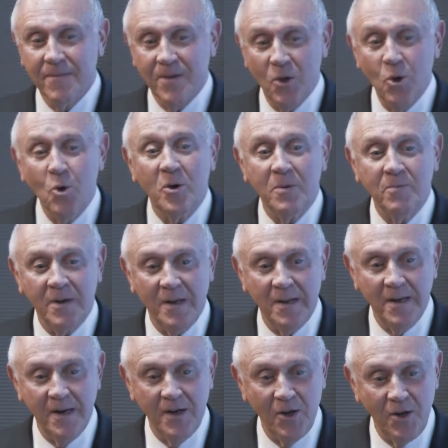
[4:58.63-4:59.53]
You can be
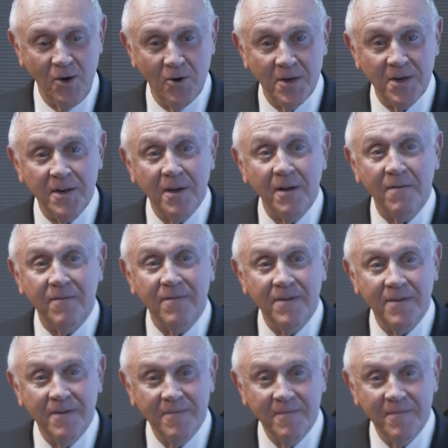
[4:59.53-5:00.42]
leading yourself
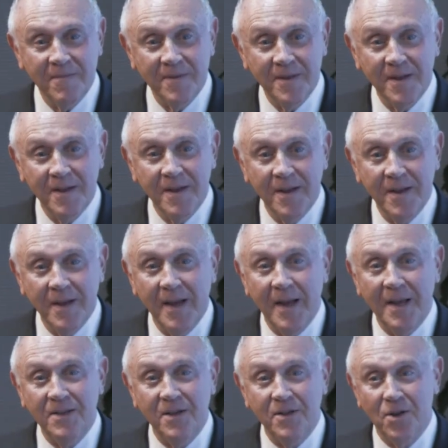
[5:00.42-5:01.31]

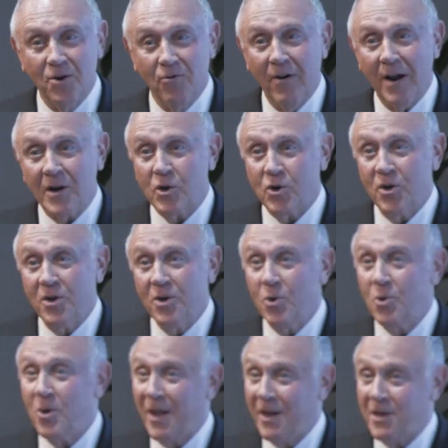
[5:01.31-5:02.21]
in the direction
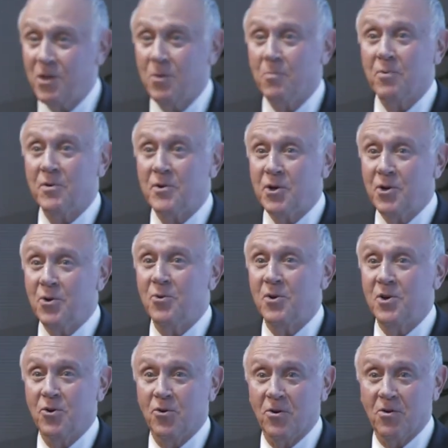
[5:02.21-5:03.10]
you'd like to pursue
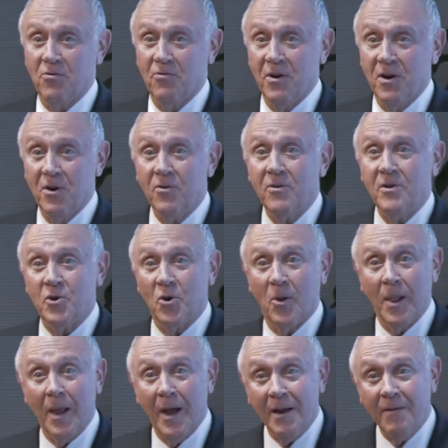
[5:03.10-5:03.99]
in your career, in
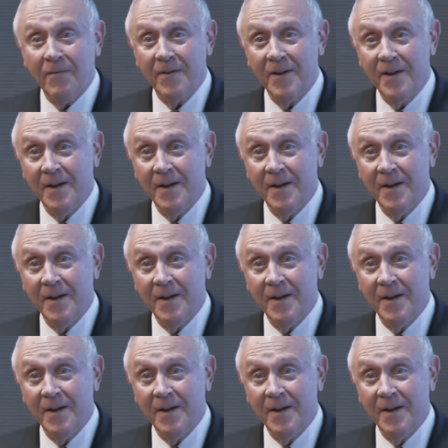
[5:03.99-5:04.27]
your life,